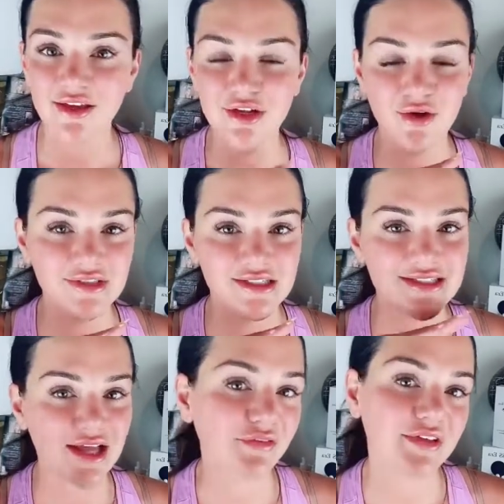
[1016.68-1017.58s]
You know, it's a
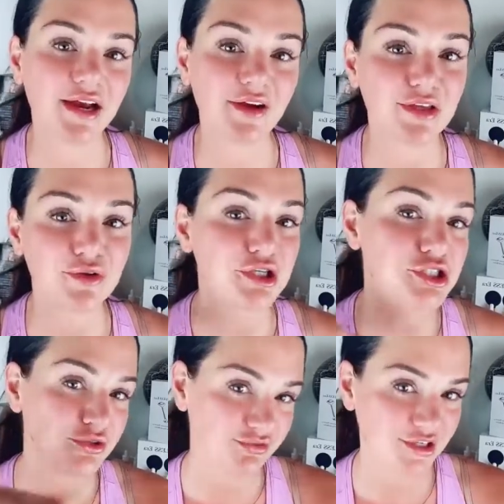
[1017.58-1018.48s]
self-care that you can
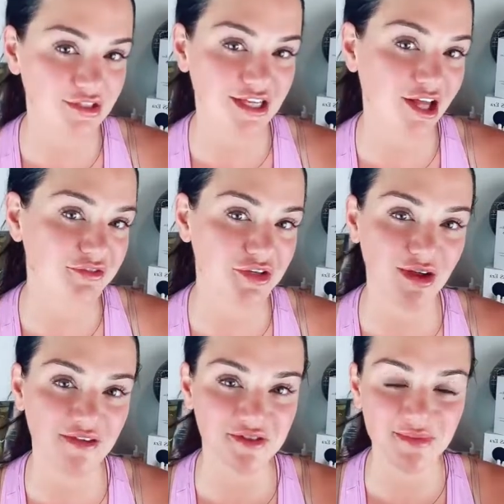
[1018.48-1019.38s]
do for yourself. You don't
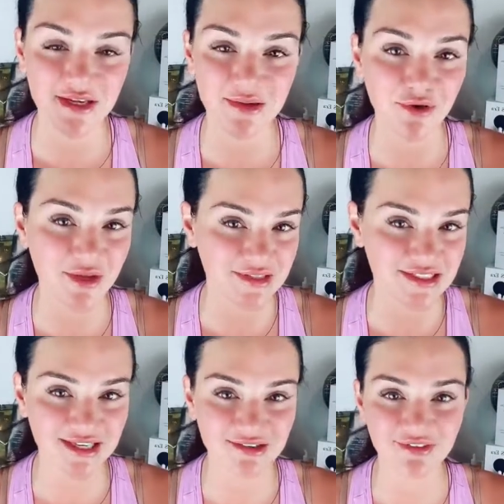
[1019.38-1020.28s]
have to make an appointment
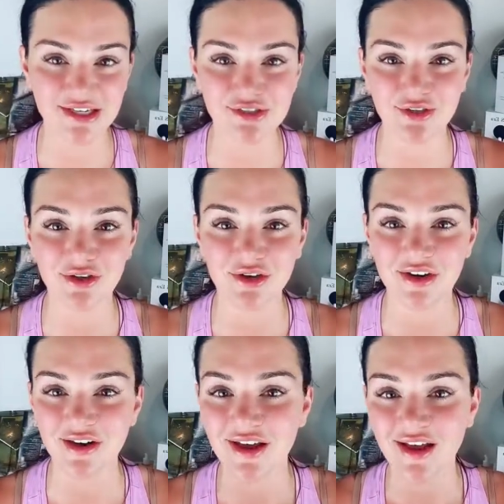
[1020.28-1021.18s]
to get a facial,
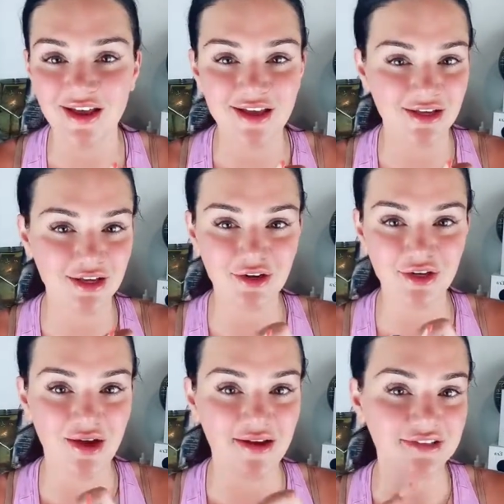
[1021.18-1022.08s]
or, you know, you
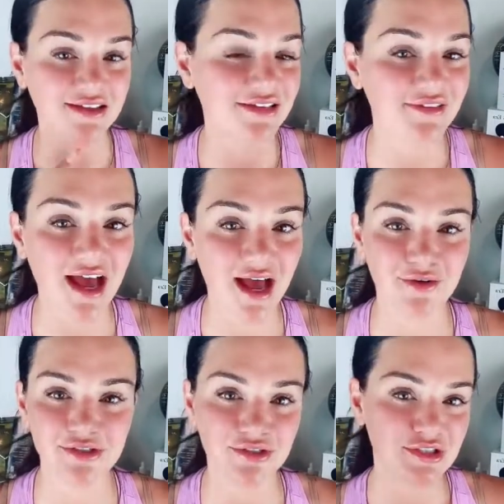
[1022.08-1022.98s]
don't have to leave the
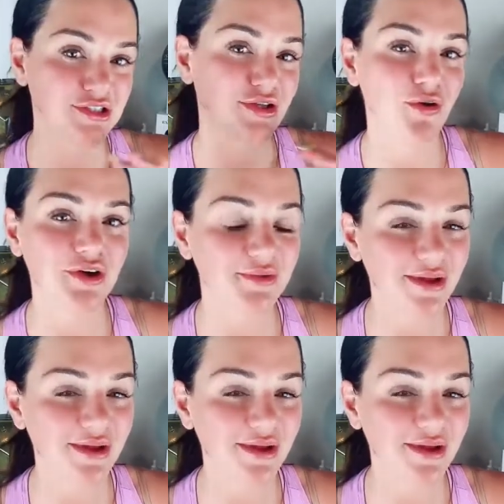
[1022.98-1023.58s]
house. You can just go in your